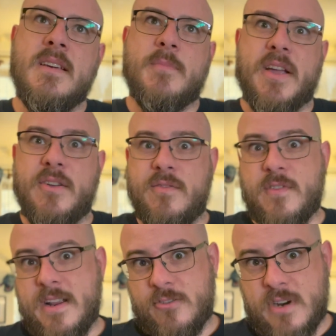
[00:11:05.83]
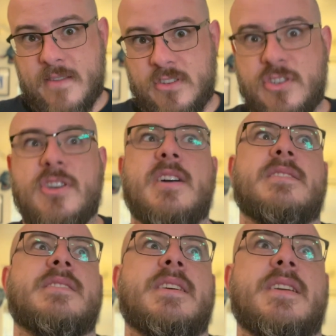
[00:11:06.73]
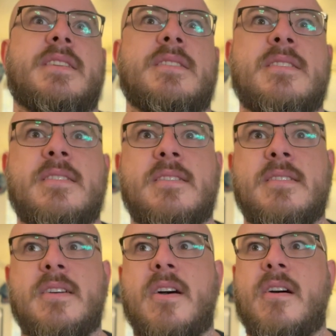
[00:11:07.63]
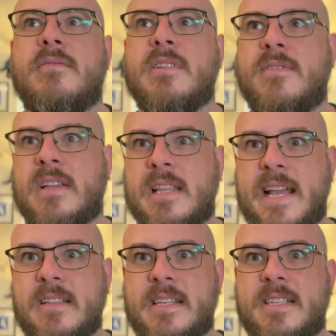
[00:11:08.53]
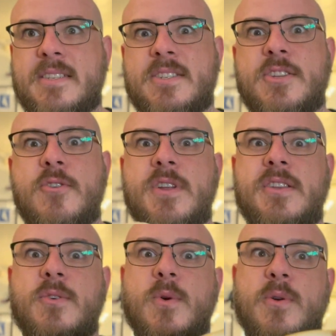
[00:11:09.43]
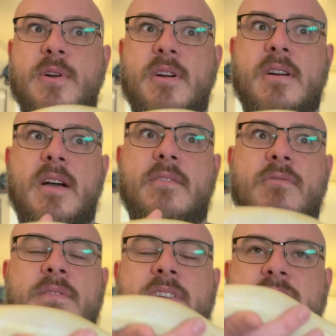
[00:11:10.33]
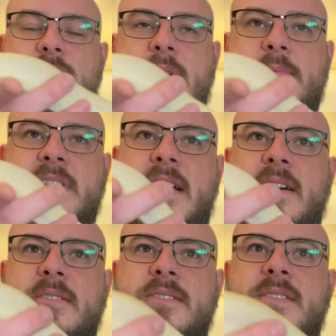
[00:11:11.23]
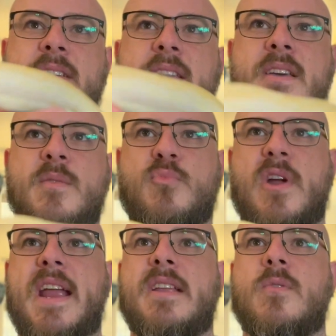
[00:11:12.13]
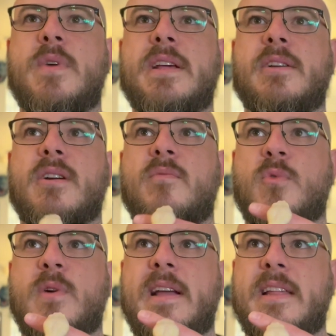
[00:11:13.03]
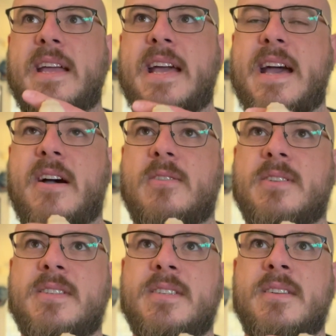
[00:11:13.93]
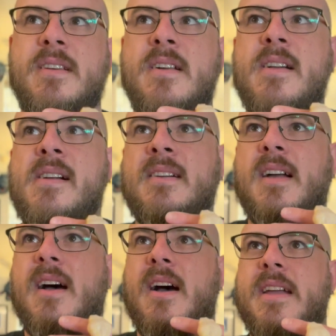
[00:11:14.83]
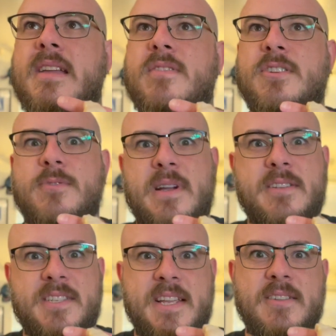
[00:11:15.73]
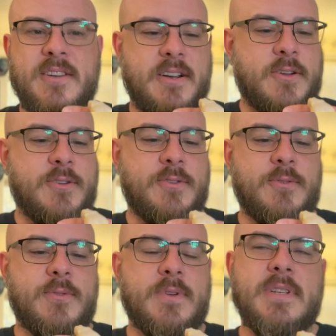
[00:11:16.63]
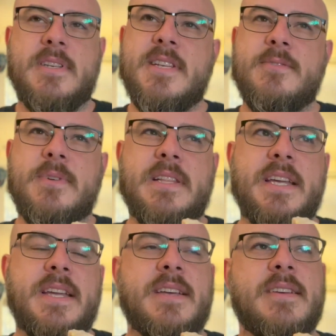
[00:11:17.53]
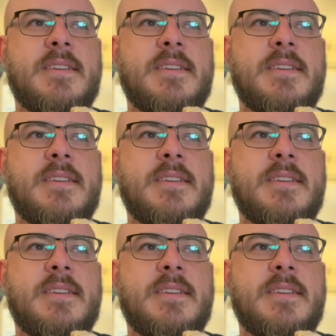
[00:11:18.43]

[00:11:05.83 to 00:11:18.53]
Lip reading: my good friend Travis Johnson of Living Legless, Tony Dorer of Revision Reptiles, Brandon Wheeler of Morelia House, even Terrell Ziegler, who doesn't really